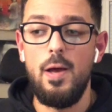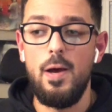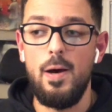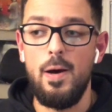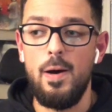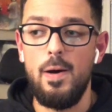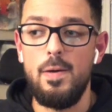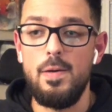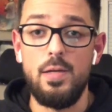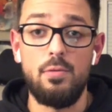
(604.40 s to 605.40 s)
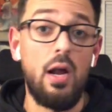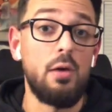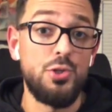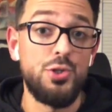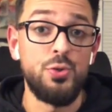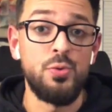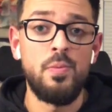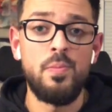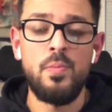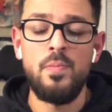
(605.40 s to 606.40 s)
around June,
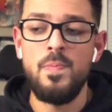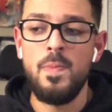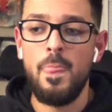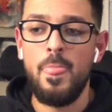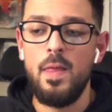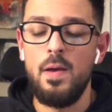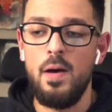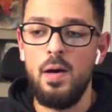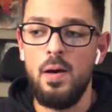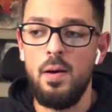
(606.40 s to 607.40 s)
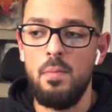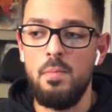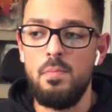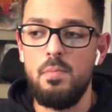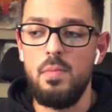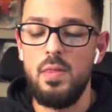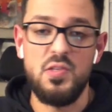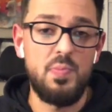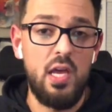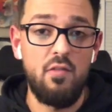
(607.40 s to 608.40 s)
in the
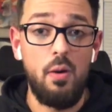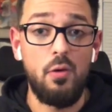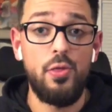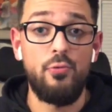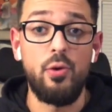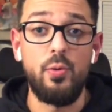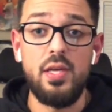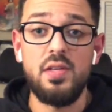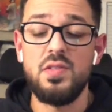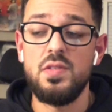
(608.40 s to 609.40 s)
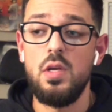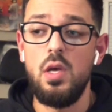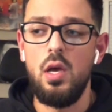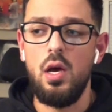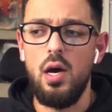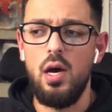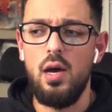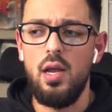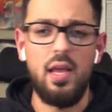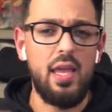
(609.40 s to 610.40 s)
span of about 3 weeks.
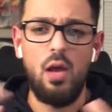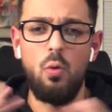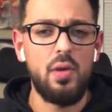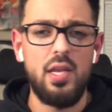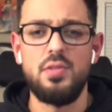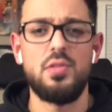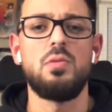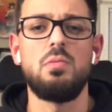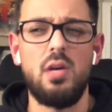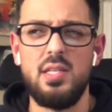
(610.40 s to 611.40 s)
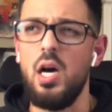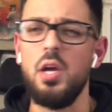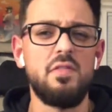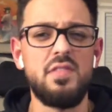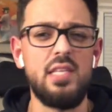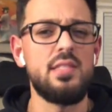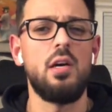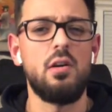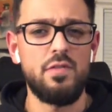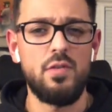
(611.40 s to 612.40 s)
And again, I won't get into a ton of
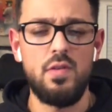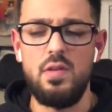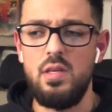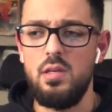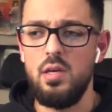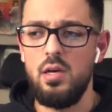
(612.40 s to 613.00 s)
detail for the